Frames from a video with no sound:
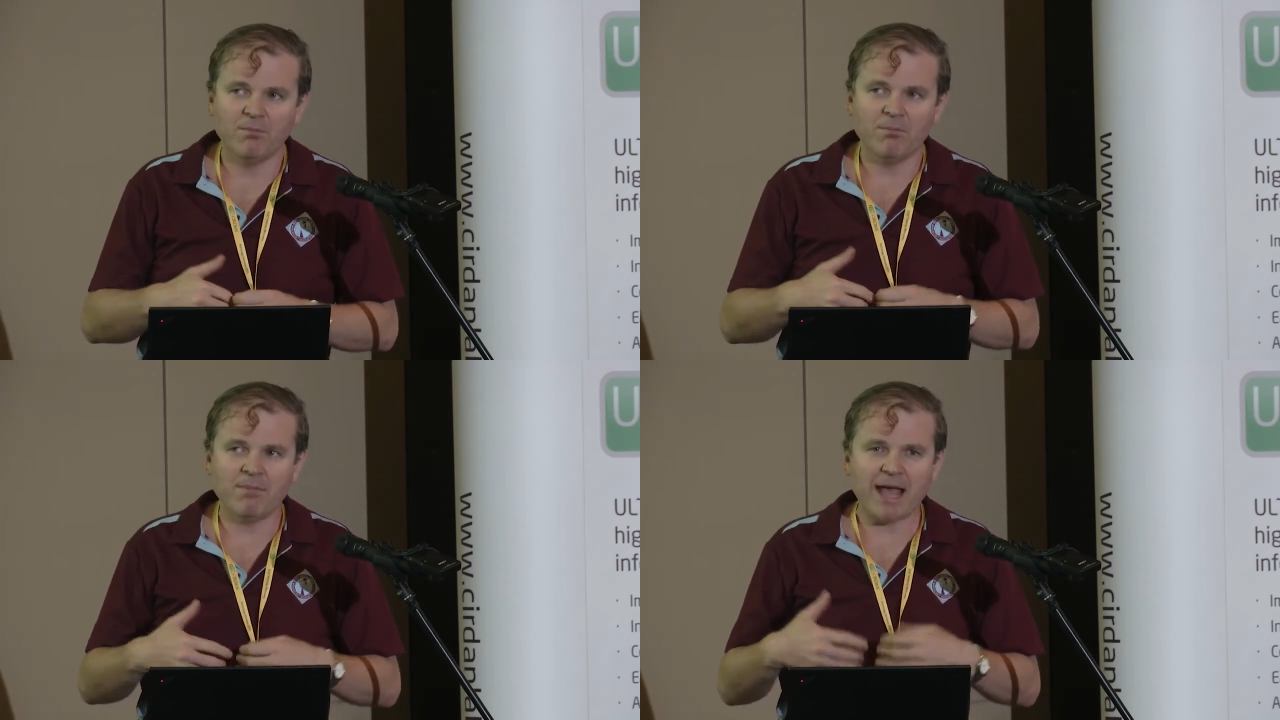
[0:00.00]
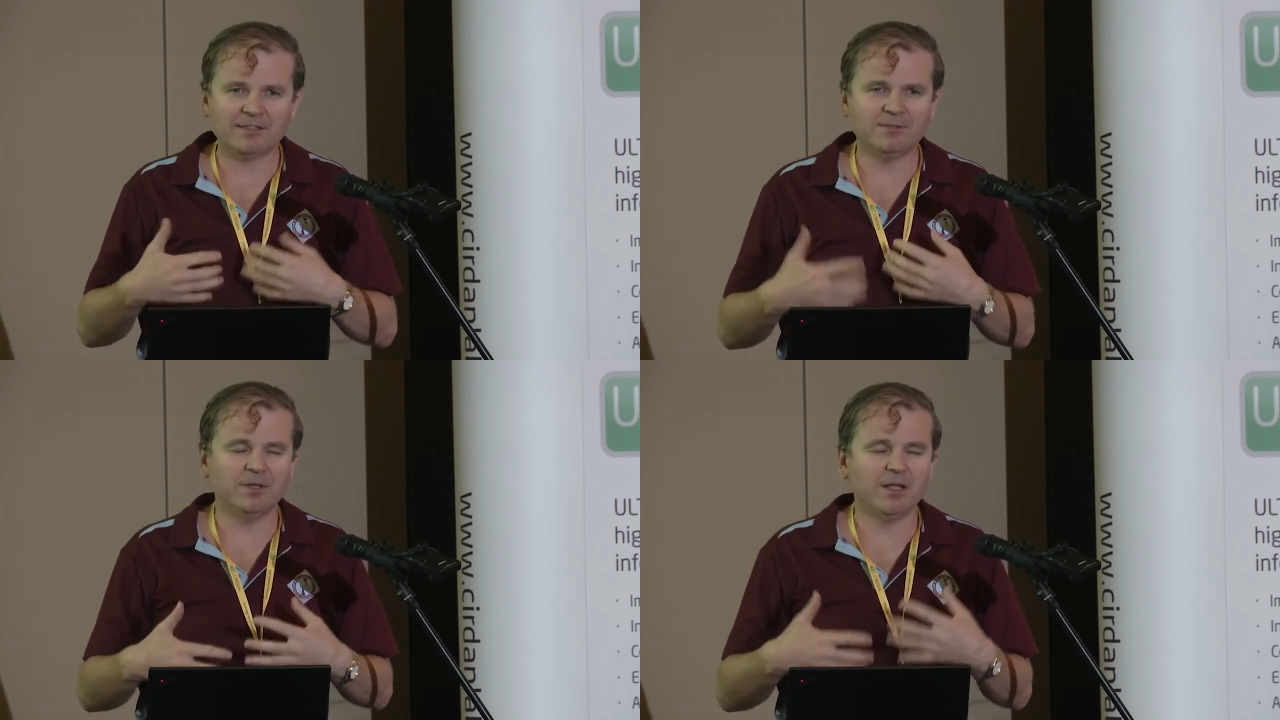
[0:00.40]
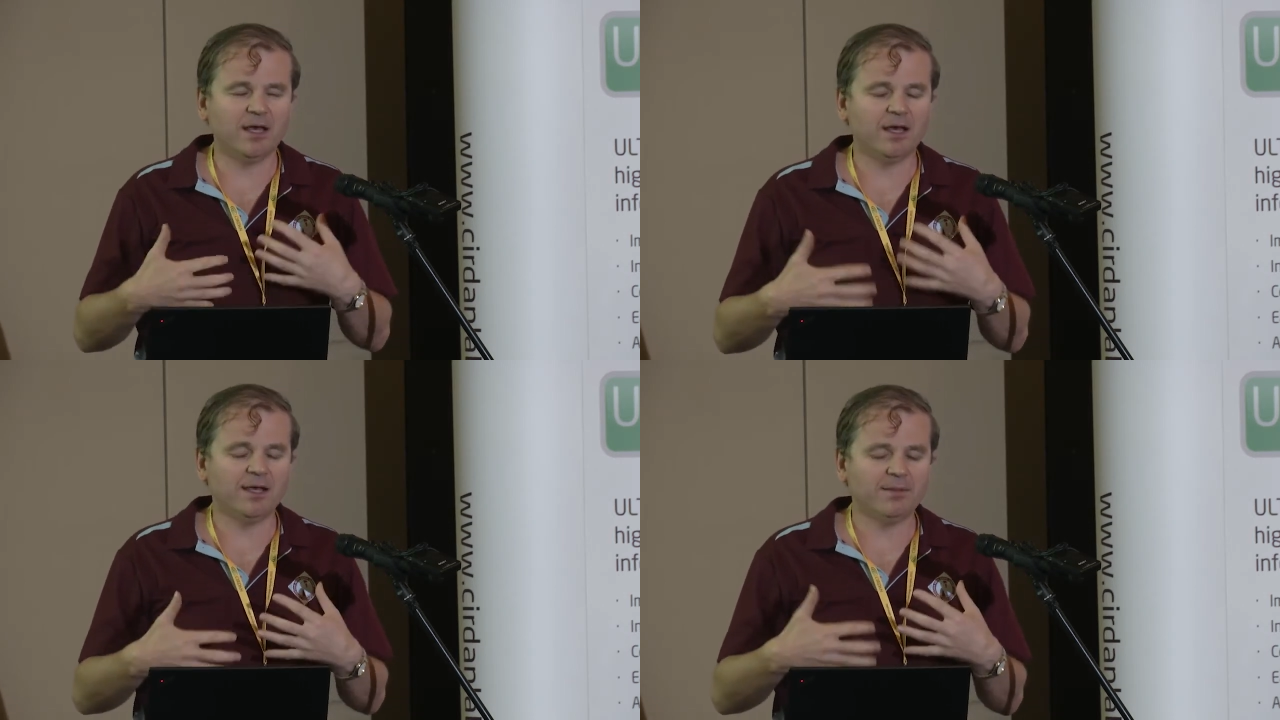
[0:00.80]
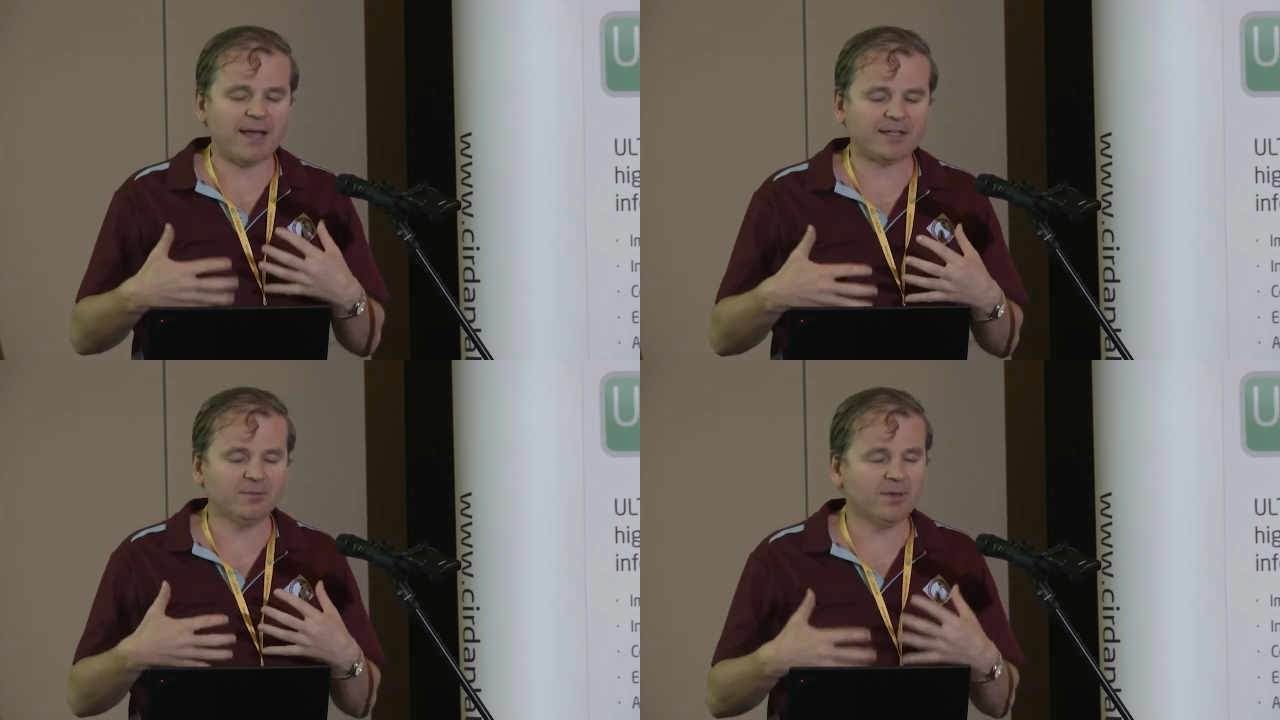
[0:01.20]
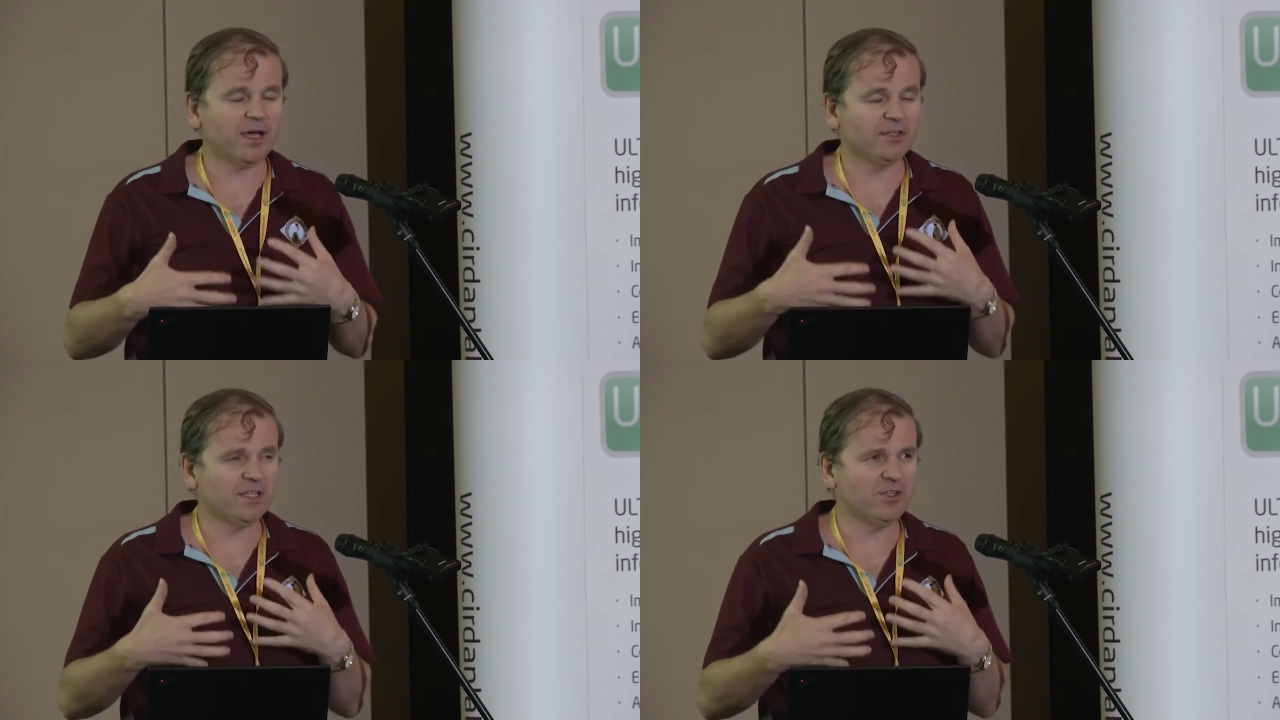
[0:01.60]
maximize,
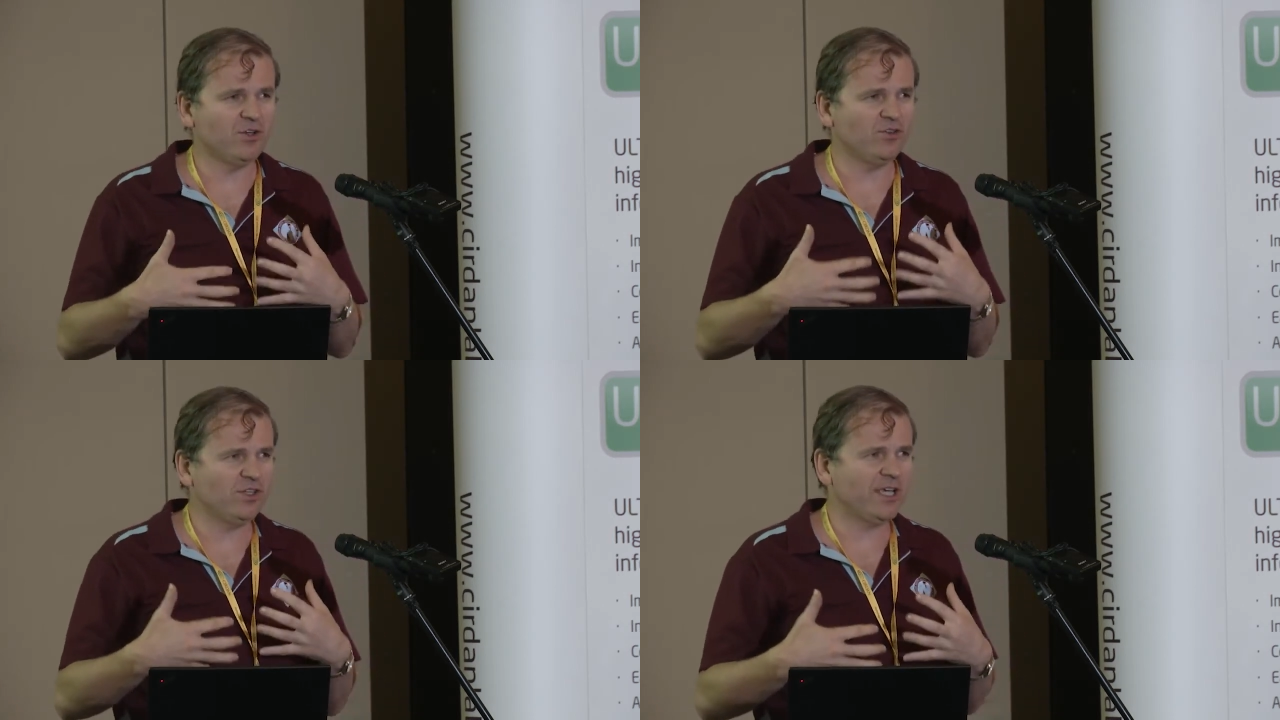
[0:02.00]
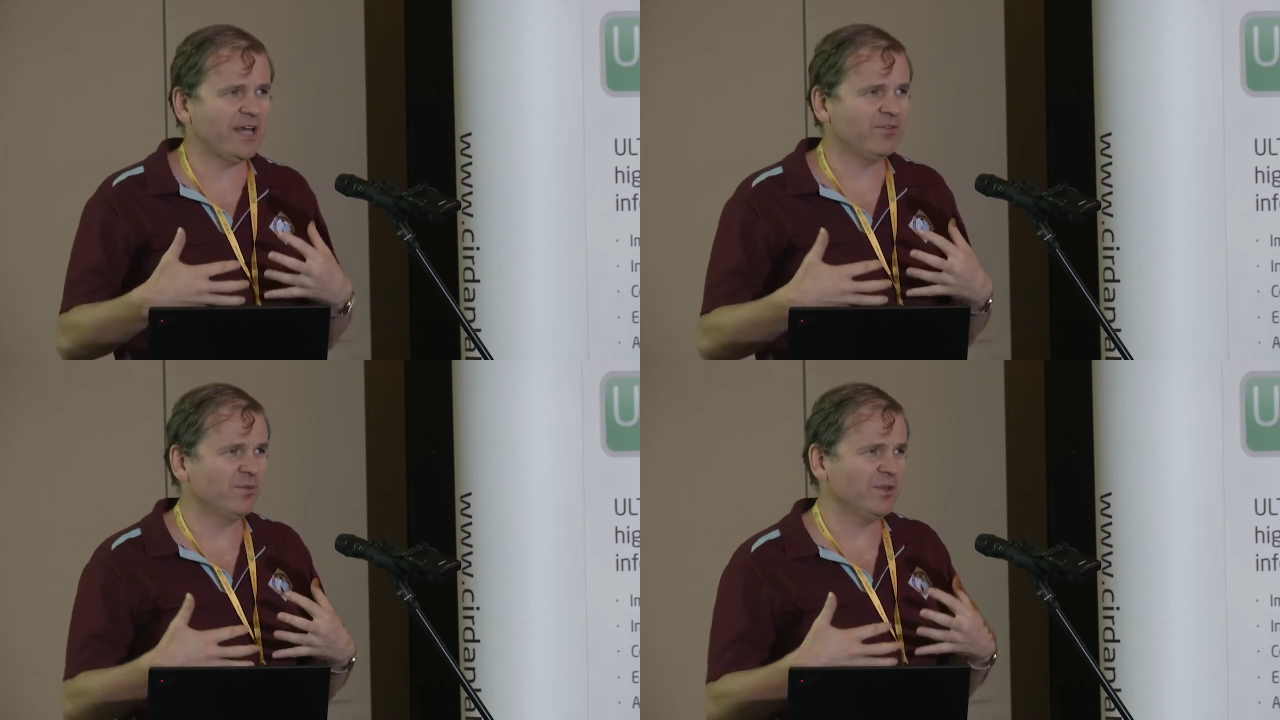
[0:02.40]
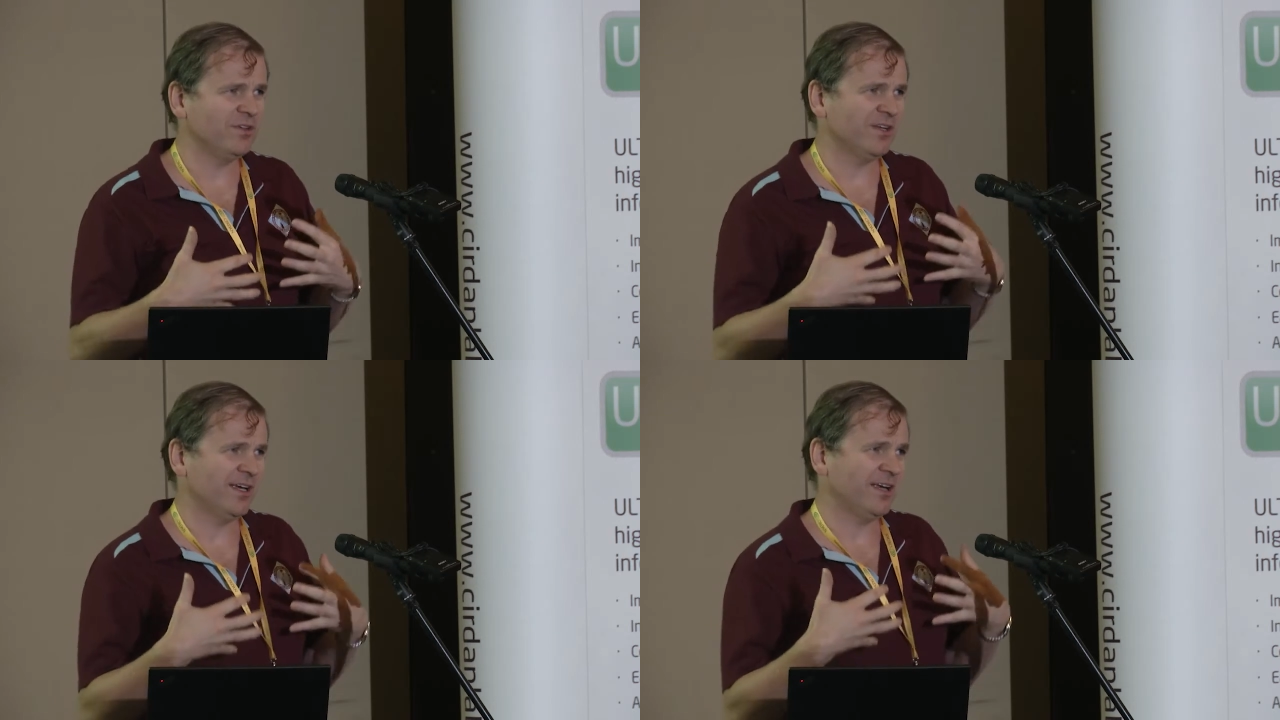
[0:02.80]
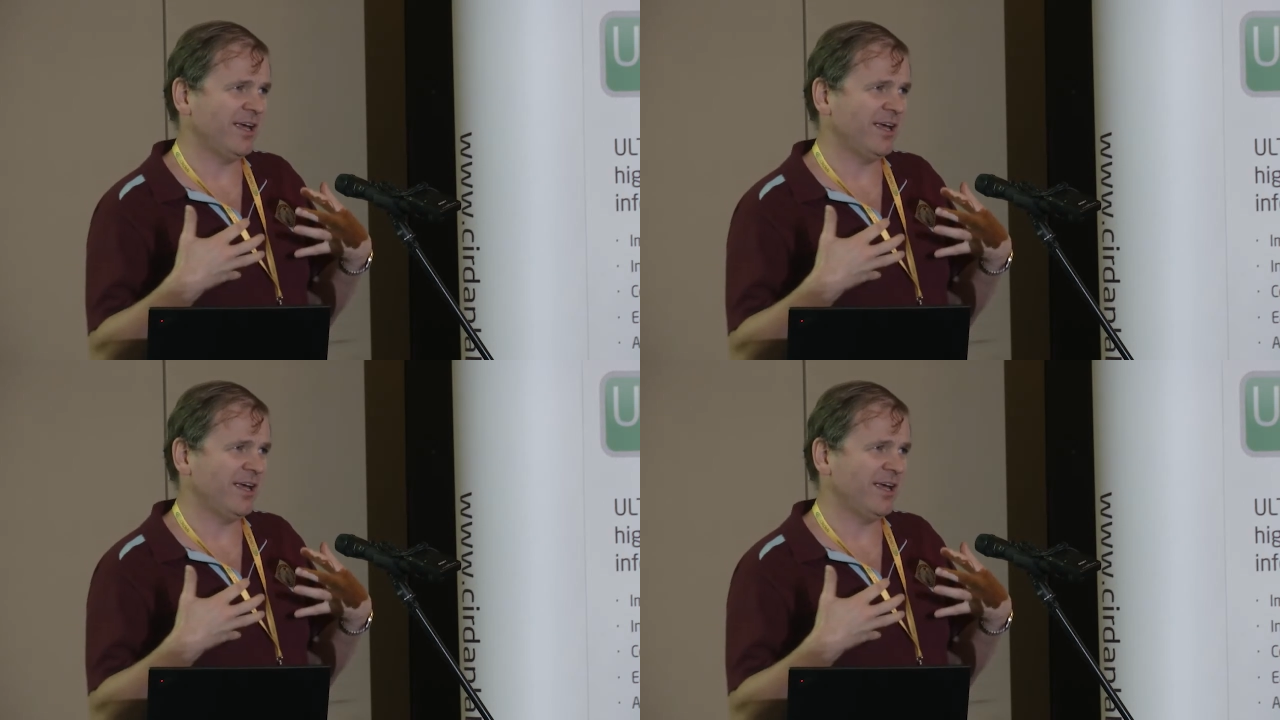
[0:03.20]
maximize the use you get from this you know,